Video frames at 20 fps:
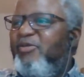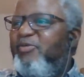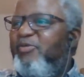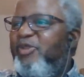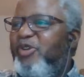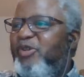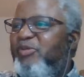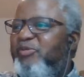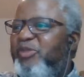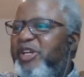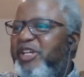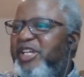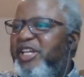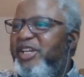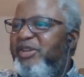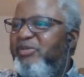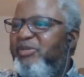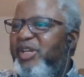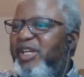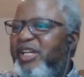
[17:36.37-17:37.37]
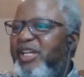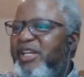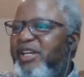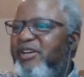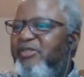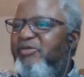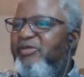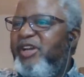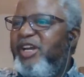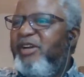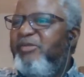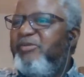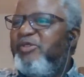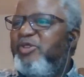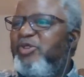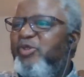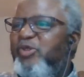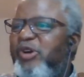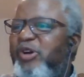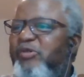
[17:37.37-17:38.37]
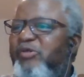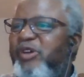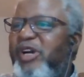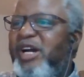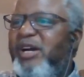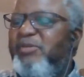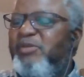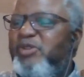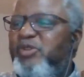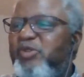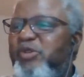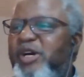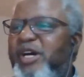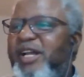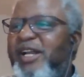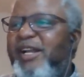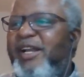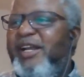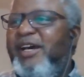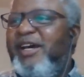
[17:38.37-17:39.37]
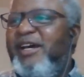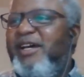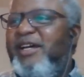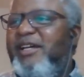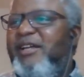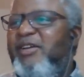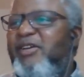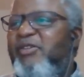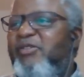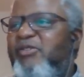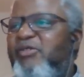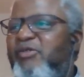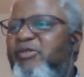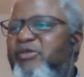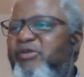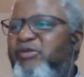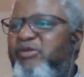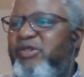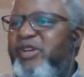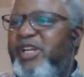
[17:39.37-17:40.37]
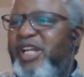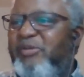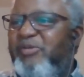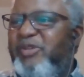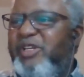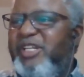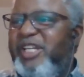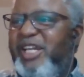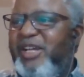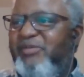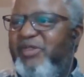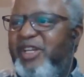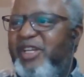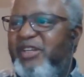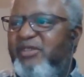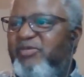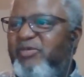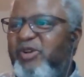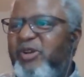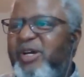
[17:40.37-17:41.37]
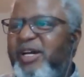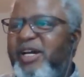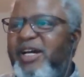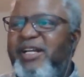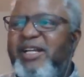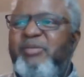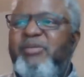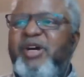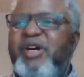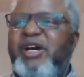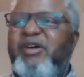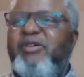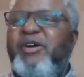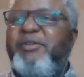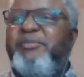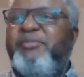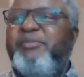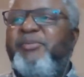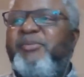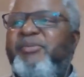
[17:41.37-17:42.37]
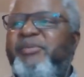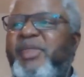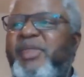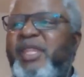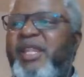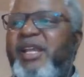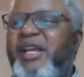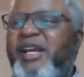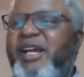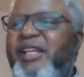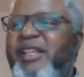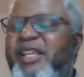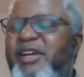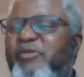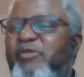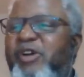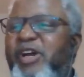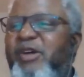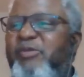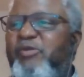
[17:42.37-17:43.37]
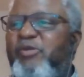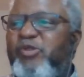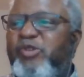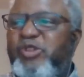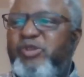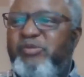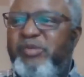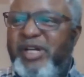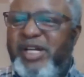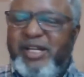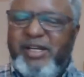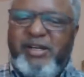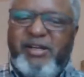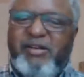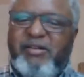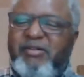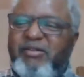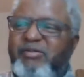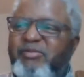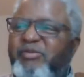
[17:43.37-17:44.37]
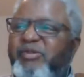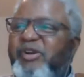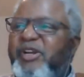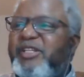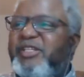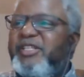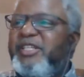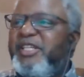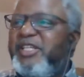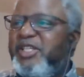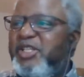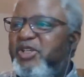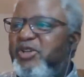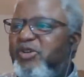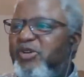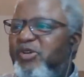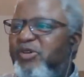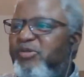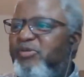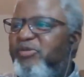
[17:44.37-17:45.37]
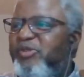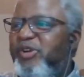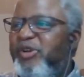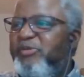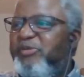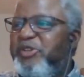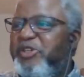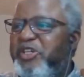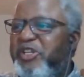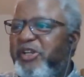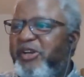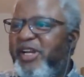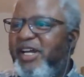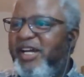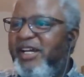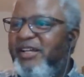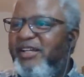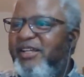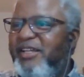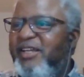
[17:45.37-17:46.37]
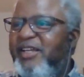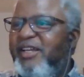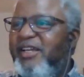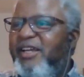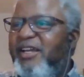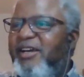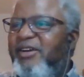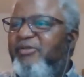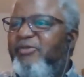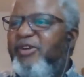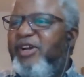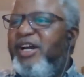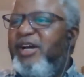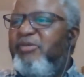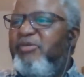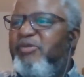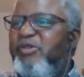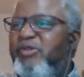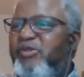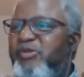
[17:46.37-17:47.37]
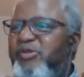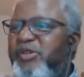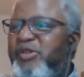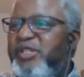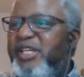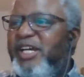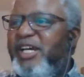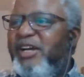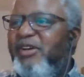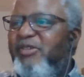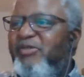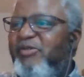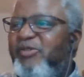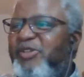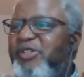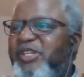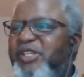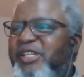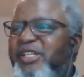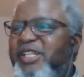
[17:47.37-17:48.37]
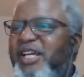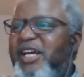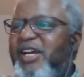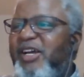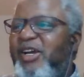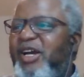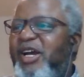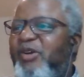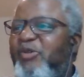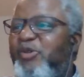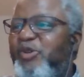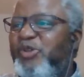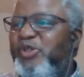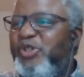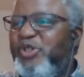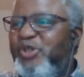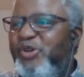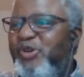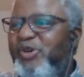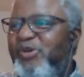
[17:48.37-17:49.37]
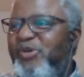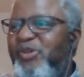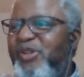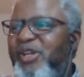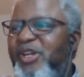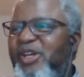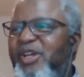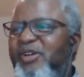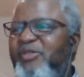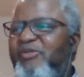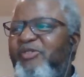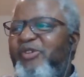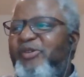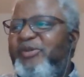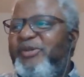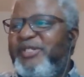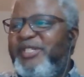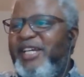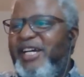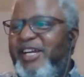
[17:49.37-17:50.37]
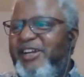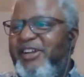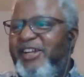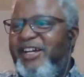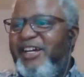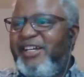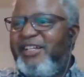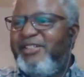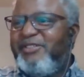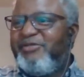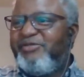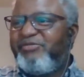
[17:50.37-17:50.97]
from Bagirmi. We have Allah named David from Adamawa, and then we have Usman Francisco from Shira. We have Gurusa, which is Augusto from Zaria.